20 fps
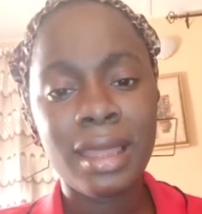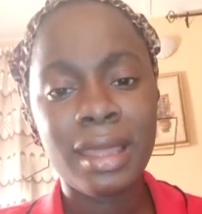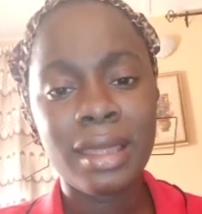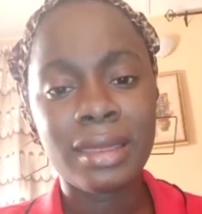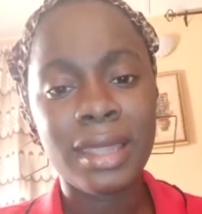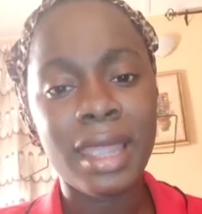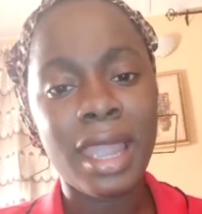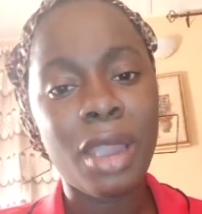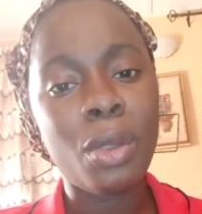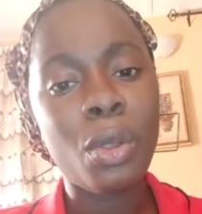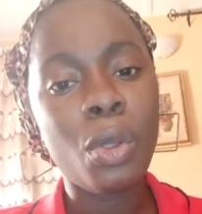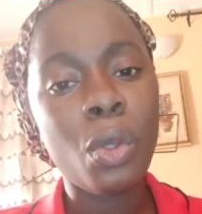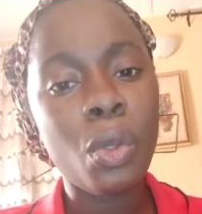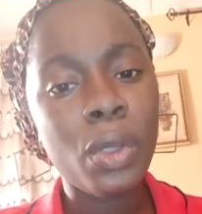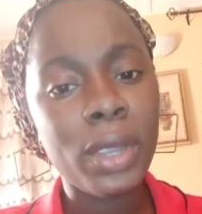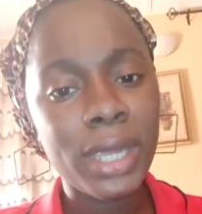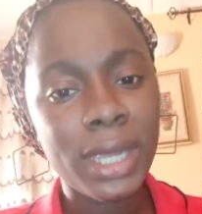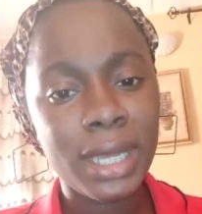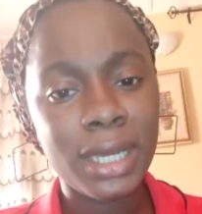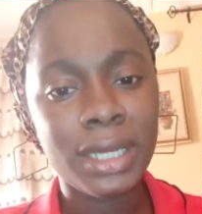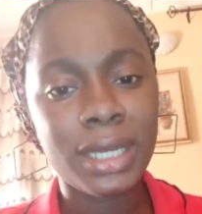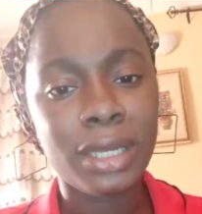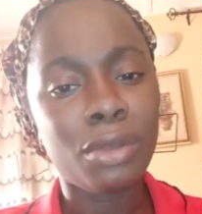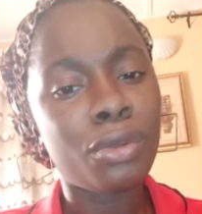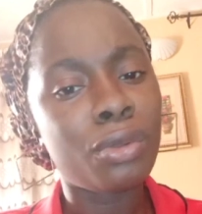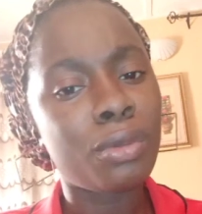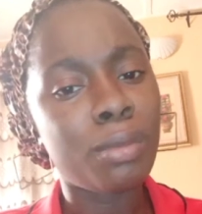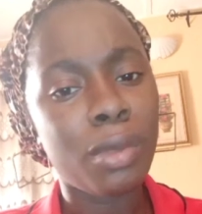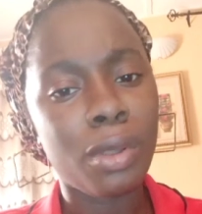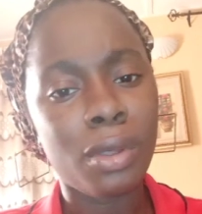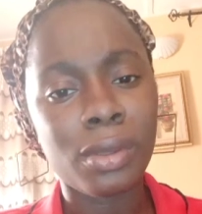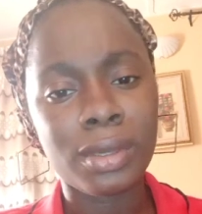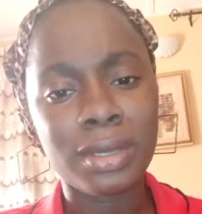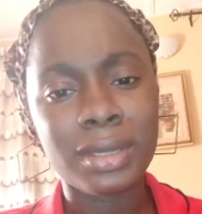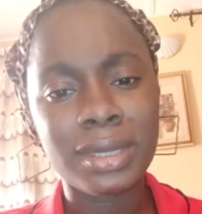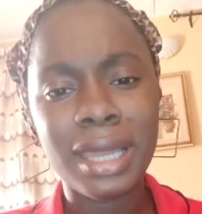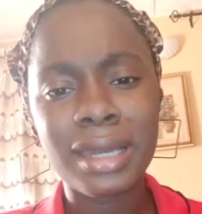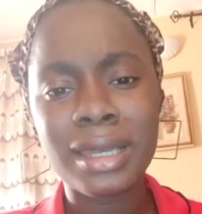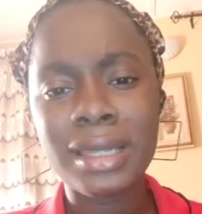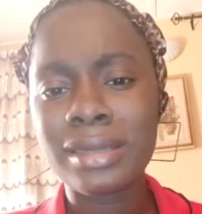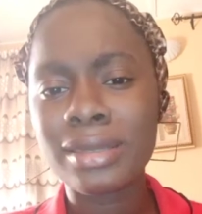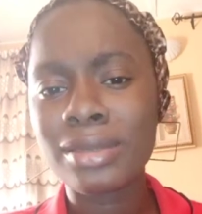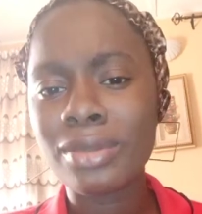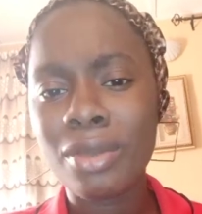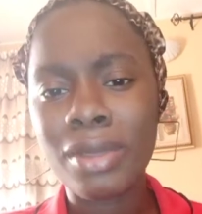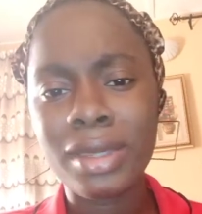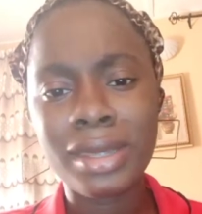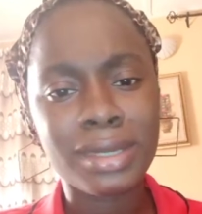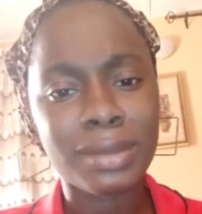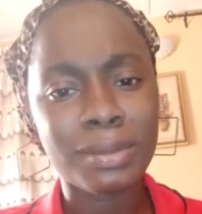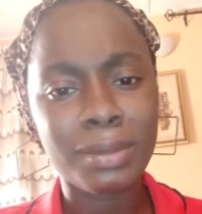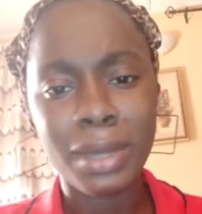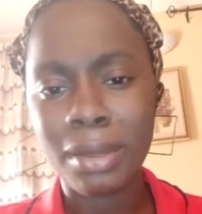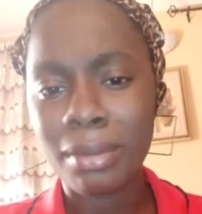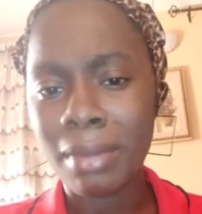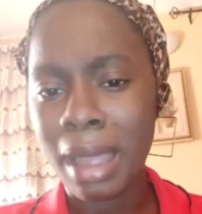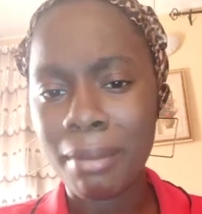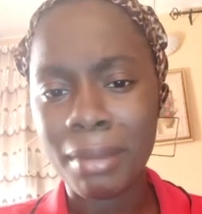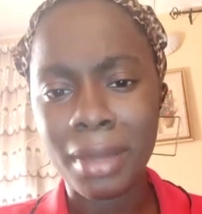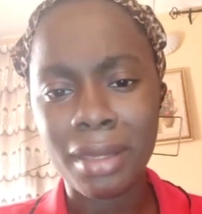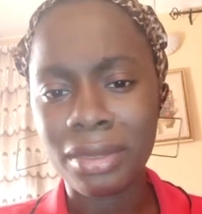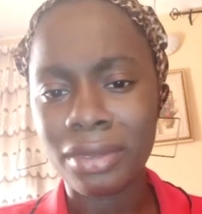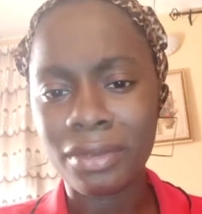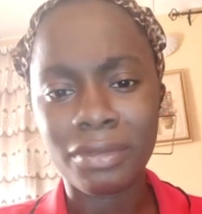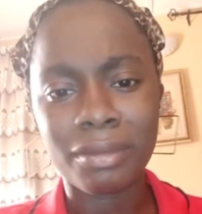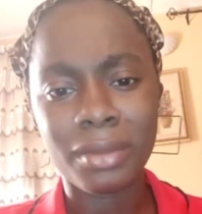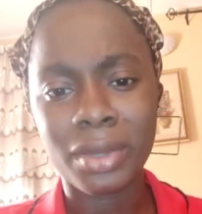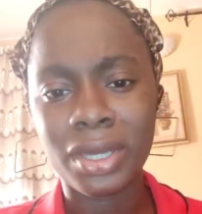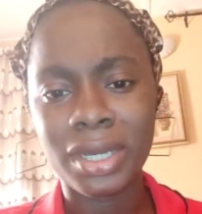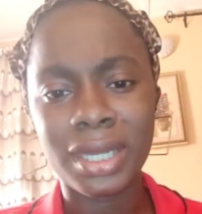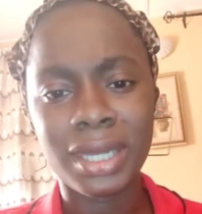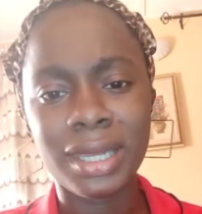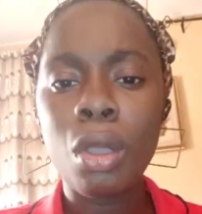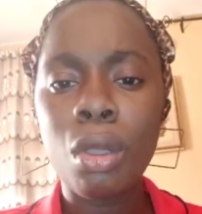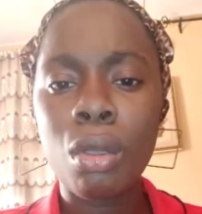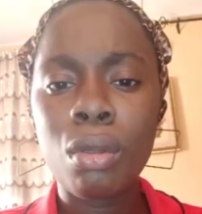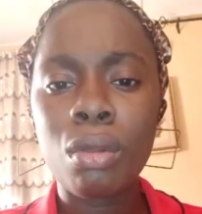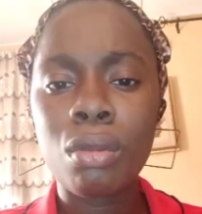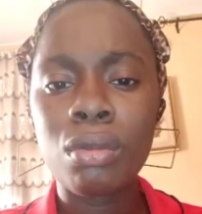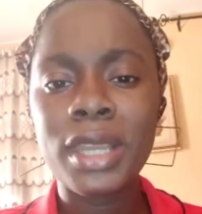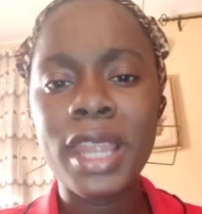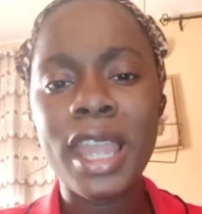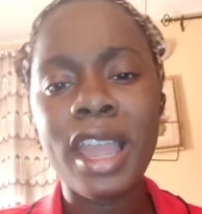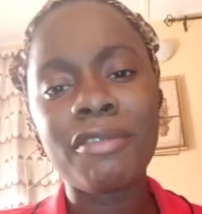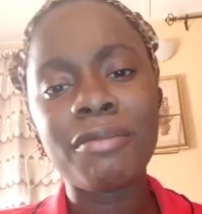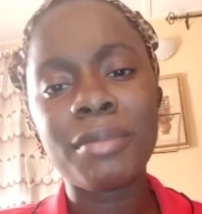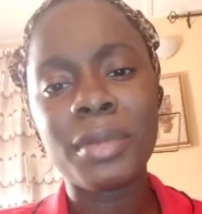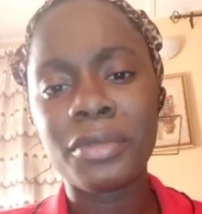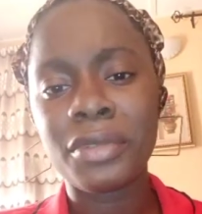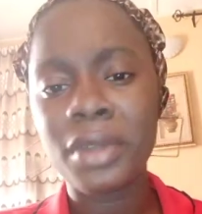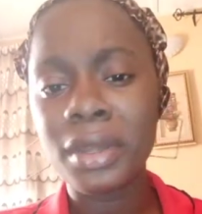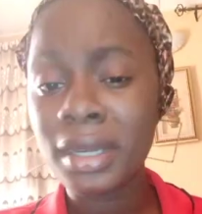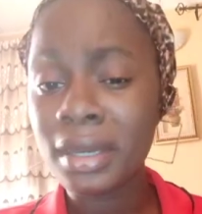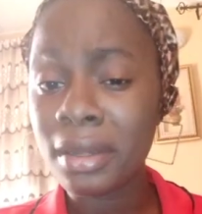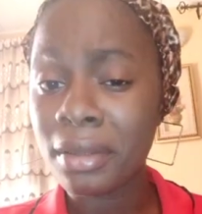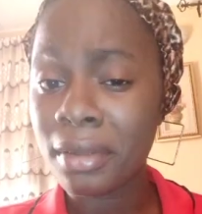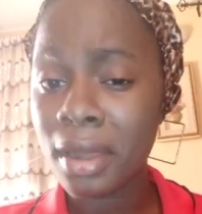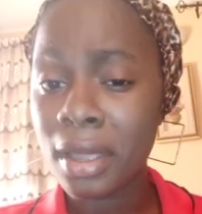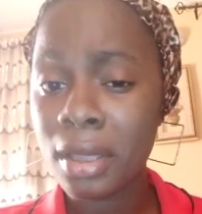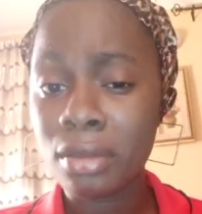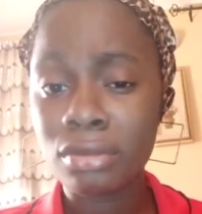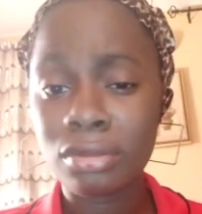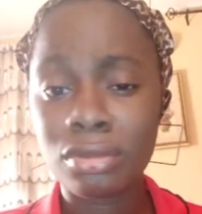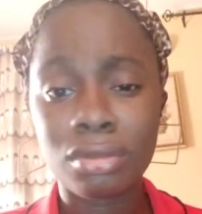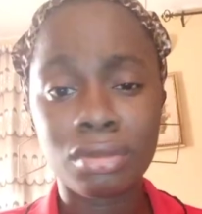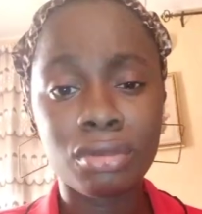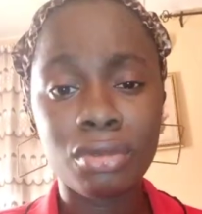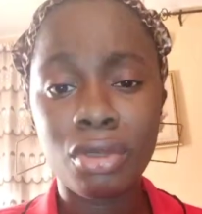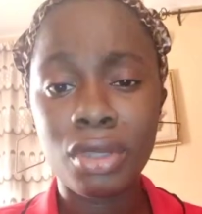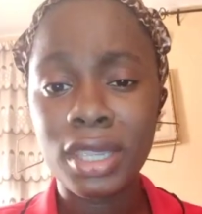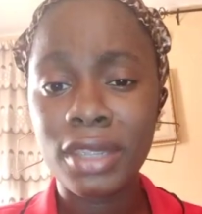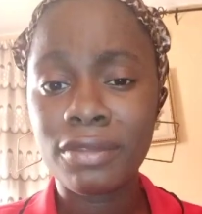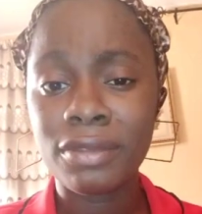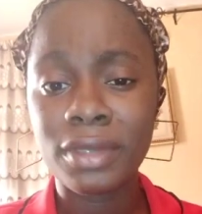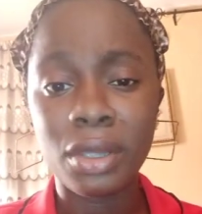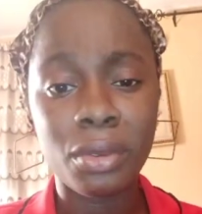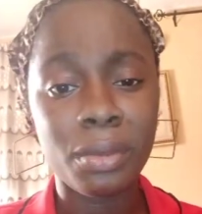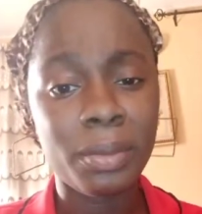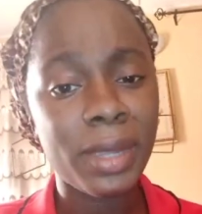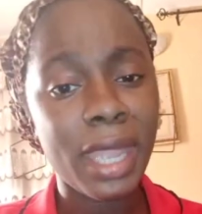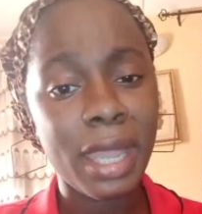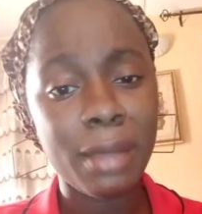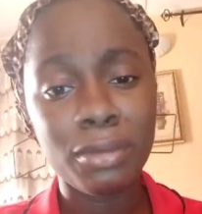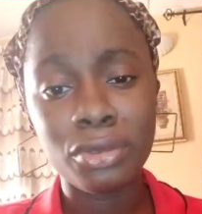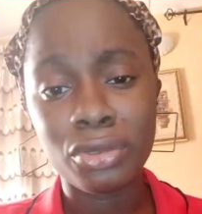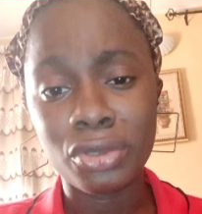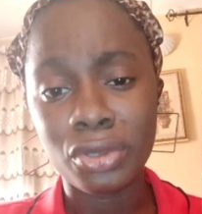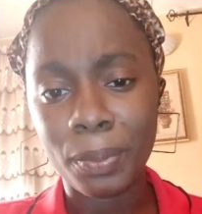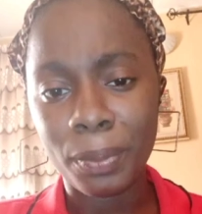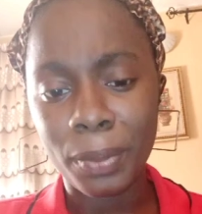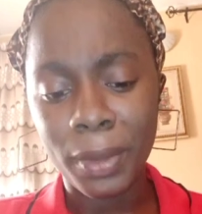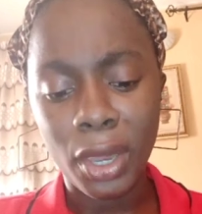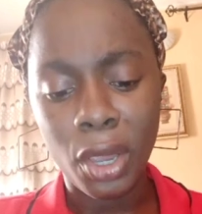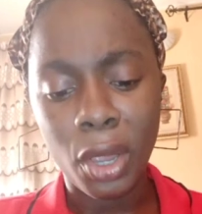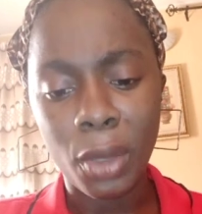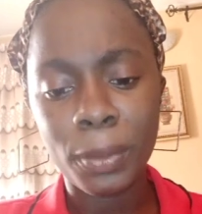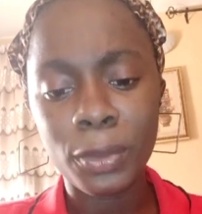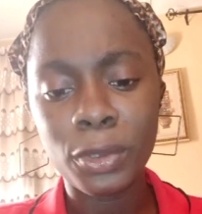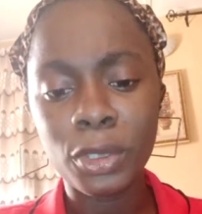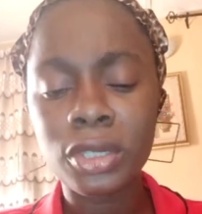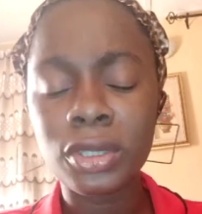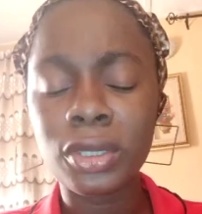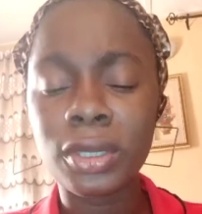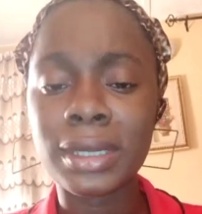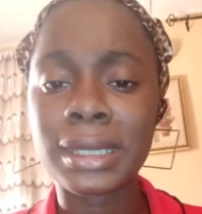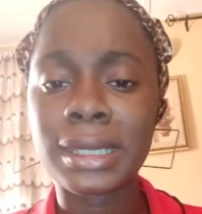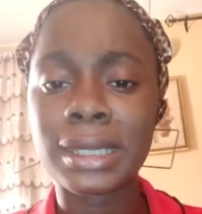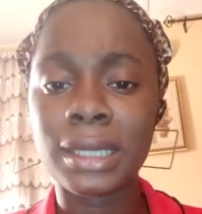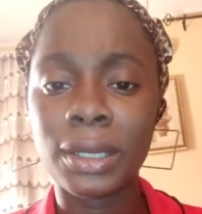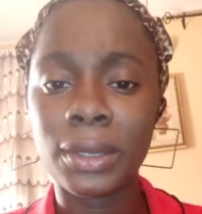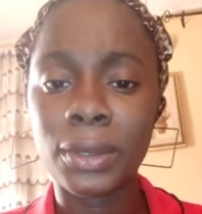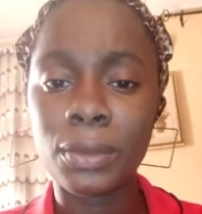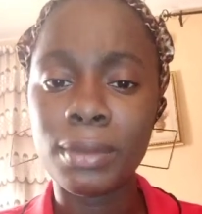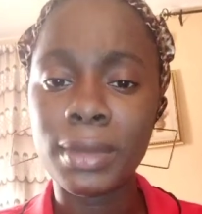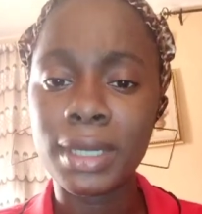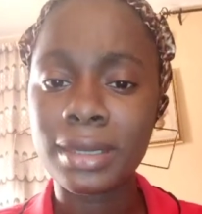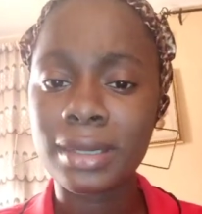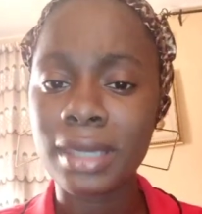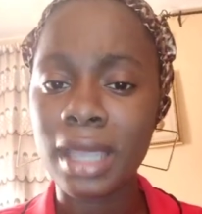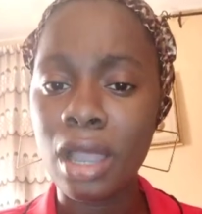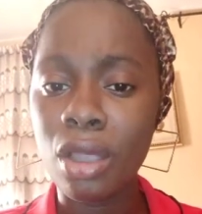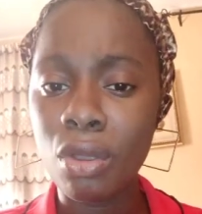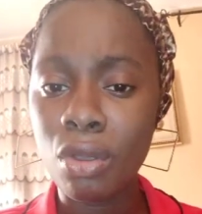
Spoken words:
they are owing the Umars, and it's not a small amount of money. So they have been running around to know if they will be able to pay up, not until Mr.